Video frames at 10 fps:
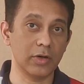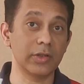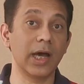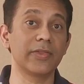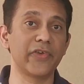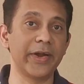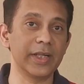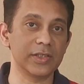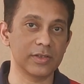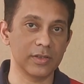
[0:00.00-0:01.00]
or the
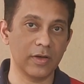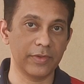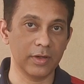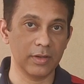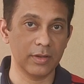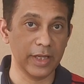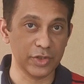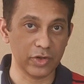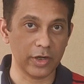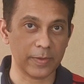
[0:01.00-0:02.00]
arthritis of the knee
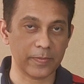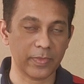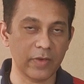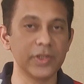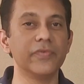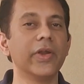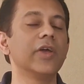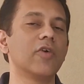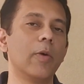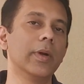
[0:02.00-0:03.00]
joint, which is
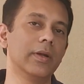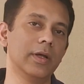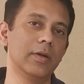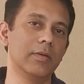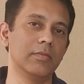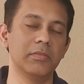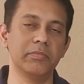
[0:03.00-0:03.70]
very common in